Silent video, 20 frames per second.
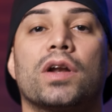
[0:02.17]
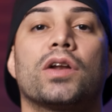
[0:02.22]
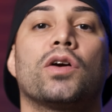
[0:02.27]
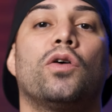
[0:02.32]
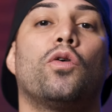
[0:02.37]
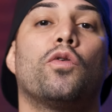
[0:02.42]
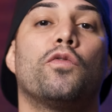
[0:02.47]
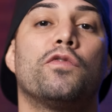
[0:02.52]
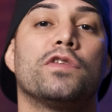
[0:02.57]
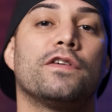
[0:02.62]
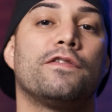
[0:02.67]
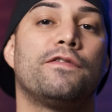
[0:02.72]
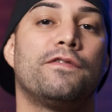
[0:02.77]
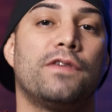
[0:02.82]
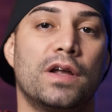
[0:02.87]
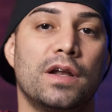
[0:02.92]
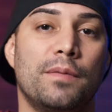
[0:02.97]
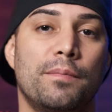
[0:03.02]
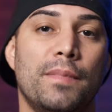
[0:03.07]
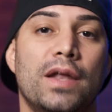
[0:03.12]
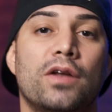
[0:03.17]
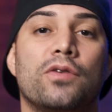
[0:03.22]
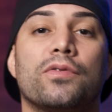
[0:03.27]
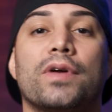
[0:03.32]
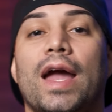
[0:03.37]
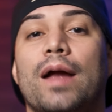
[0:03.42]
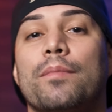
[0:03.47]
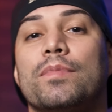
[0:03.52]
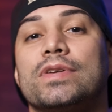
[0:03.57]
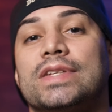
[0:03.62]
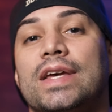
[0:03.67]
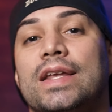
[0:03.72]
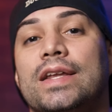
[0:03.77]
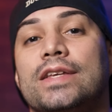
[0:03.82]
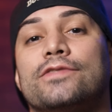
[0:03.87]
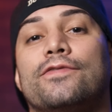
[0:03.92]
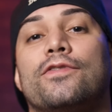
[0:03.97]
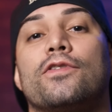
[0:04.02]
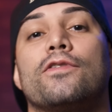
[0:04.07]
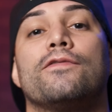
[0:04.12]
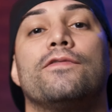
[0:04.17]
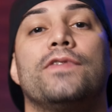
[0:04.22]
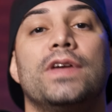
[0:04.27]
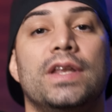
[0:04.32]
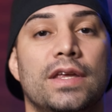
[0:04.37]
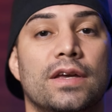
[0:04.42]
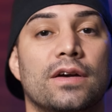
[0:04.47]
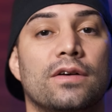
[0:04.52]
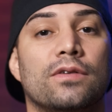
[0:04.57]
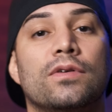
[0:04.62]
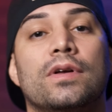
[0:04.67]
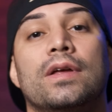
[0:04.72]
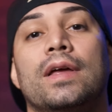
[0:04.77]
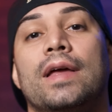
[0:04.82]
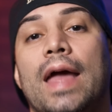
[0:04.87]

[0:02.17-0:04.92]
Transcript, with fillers: gonna go over the fundamental camera settings for video,